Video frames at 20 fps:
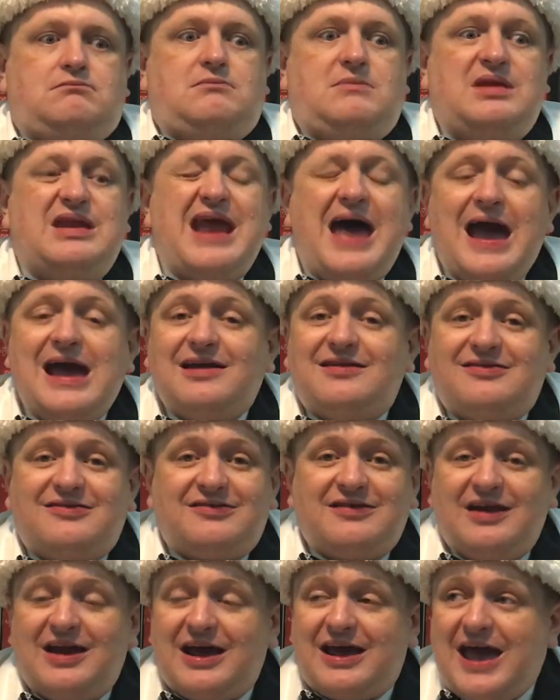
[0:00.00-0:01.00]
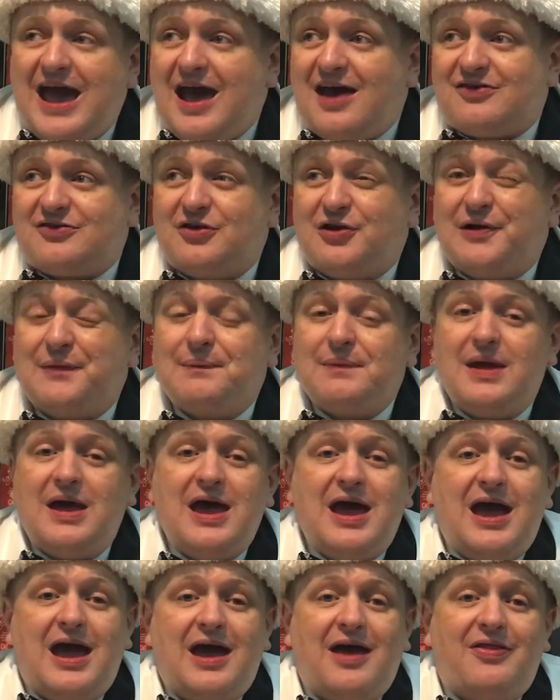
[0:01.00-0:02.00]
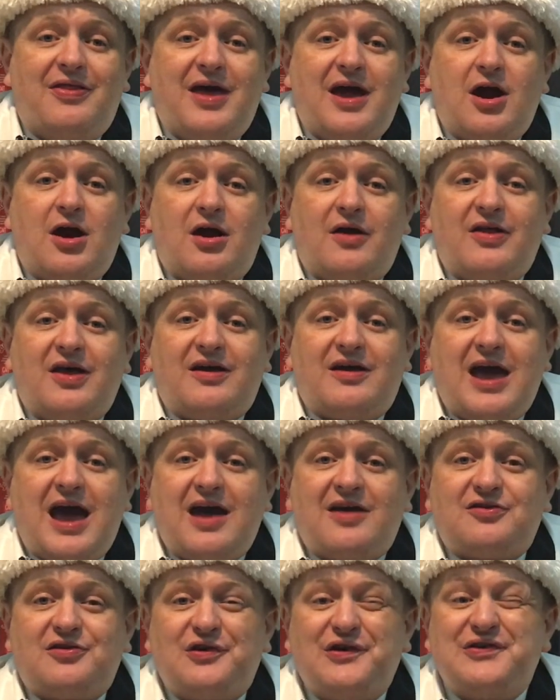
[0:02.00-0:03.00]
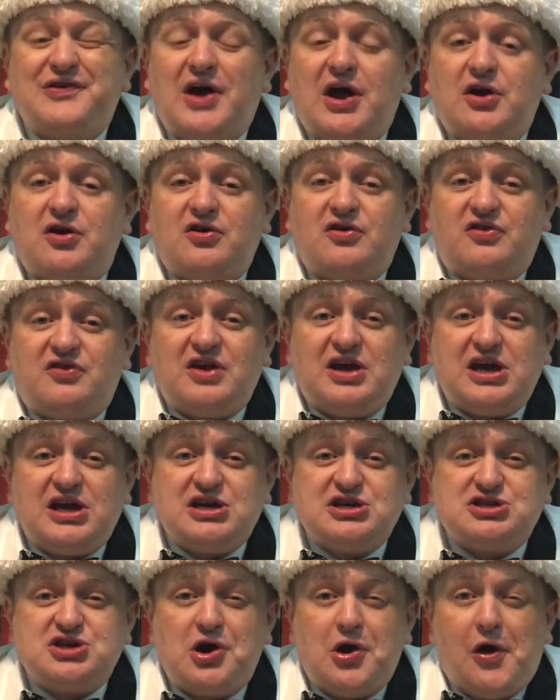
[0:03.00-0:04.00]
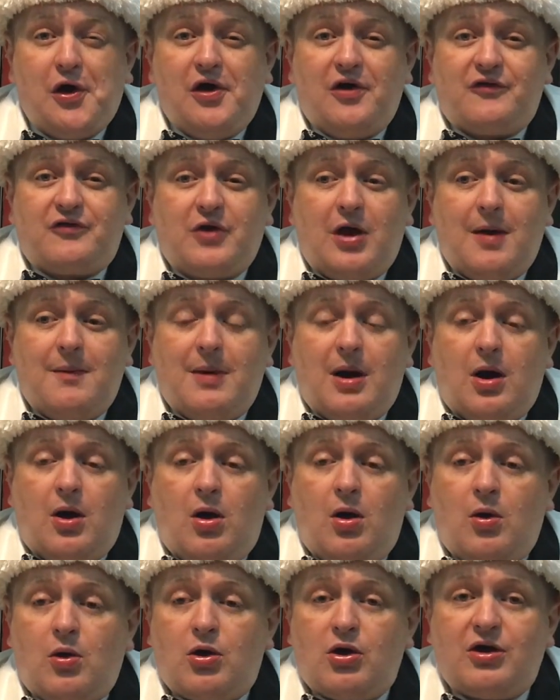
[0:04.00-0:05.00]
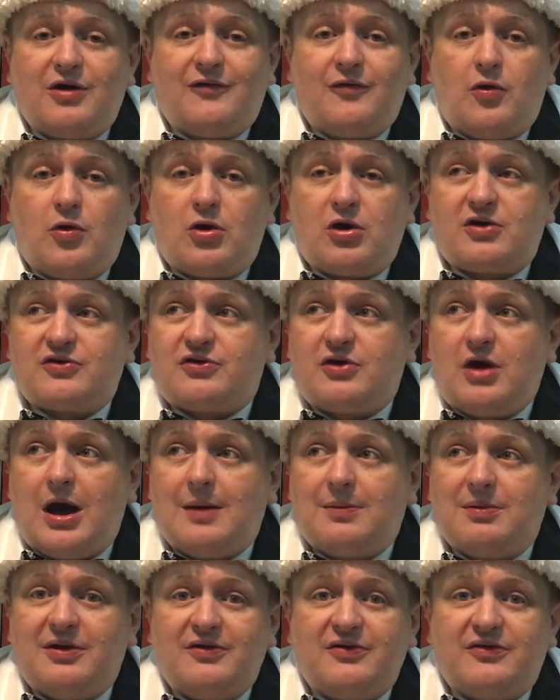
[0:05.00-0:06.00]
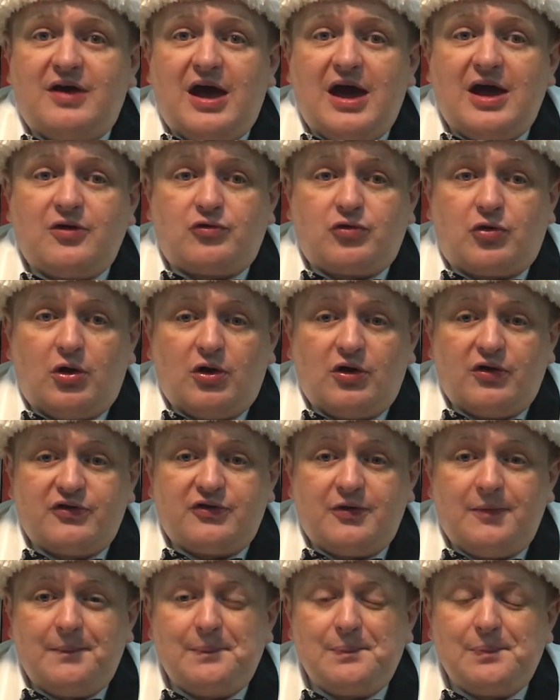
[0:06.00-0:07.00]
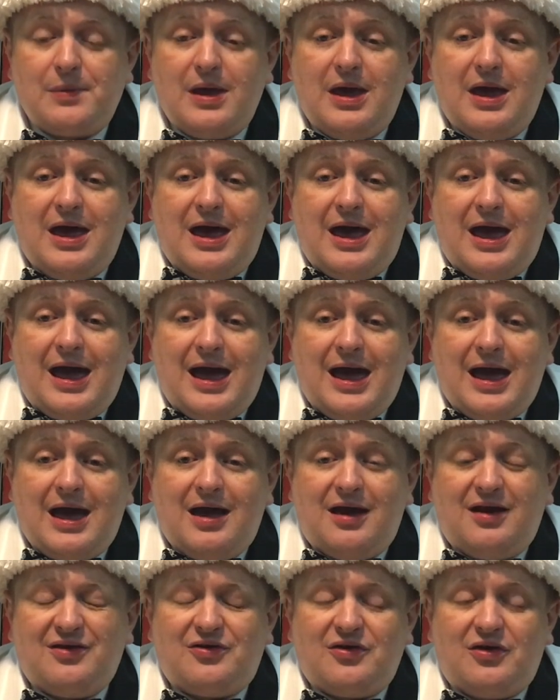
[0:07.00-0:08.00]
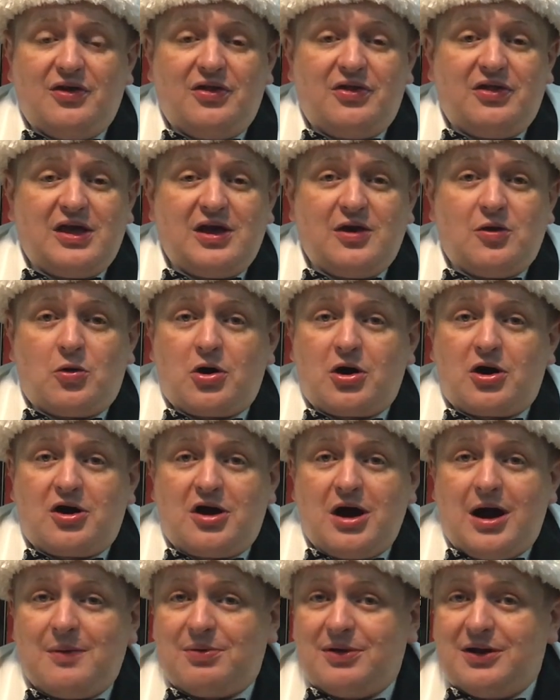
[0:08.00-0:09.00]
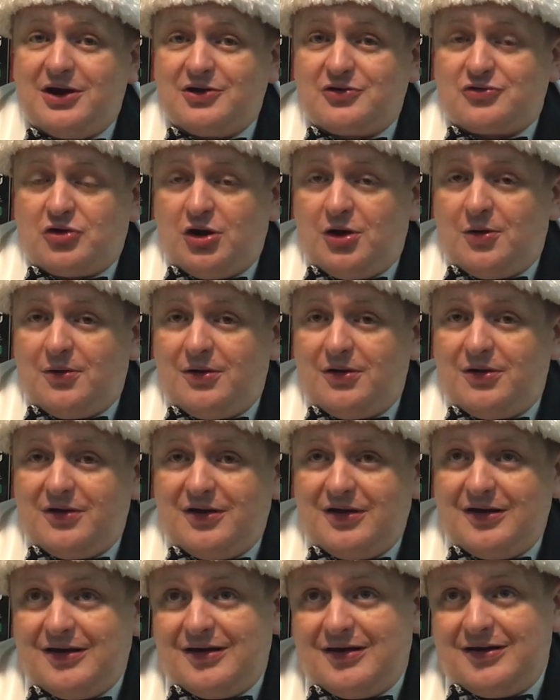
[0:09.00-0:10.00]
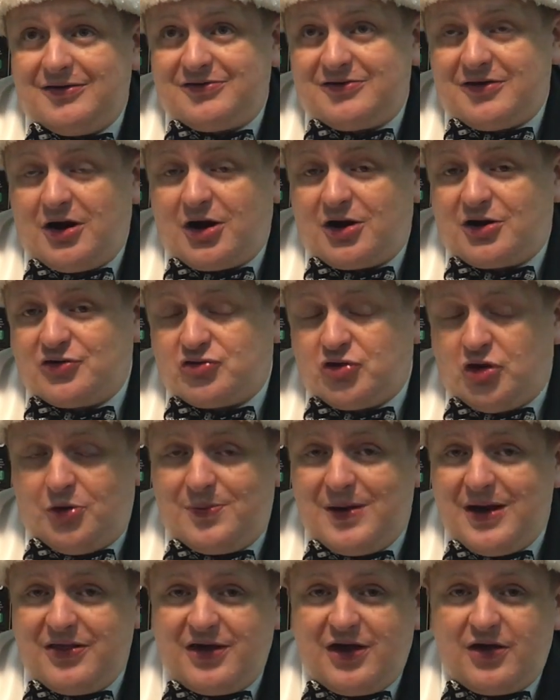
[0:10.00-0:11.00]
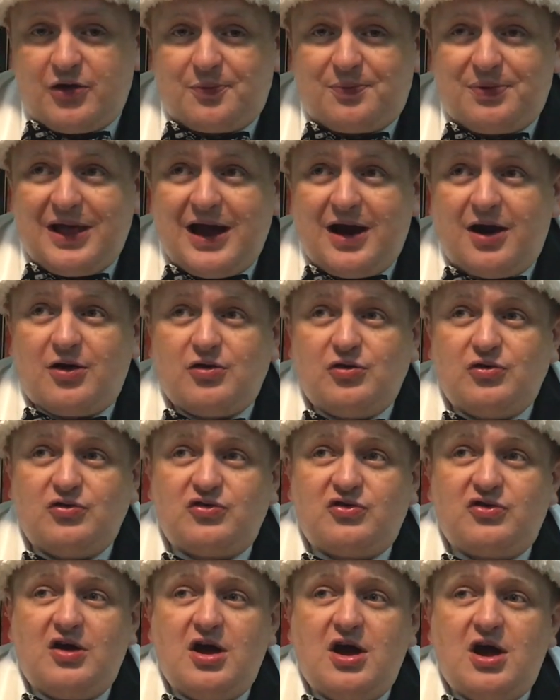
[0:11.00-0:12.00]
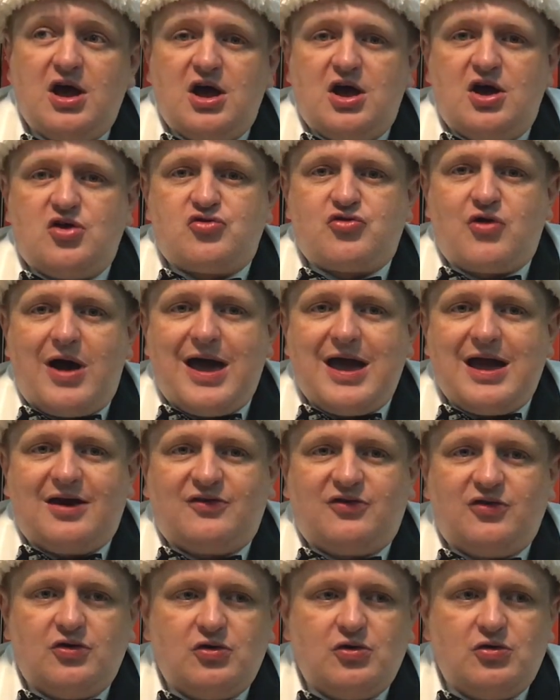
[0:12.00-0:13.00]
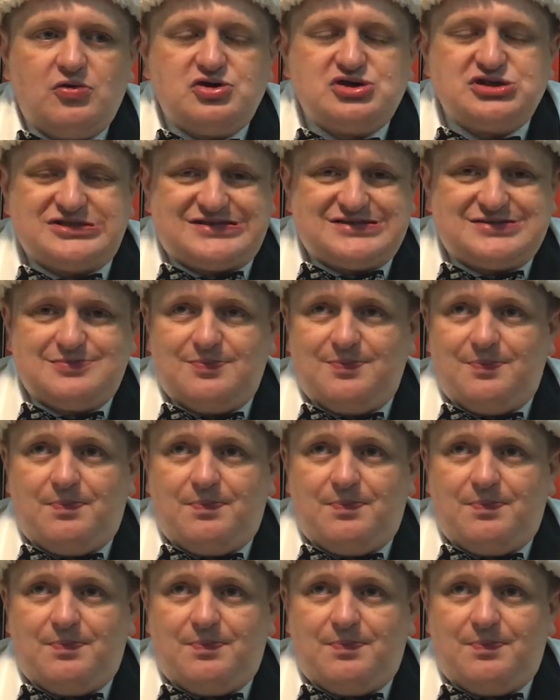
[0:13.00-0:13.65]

knights in a castle, and that castle is under siege from a horde of orcs, goblins, and trolls. And the orc, goblin, and trolls are controlled by the other player, who's trying to just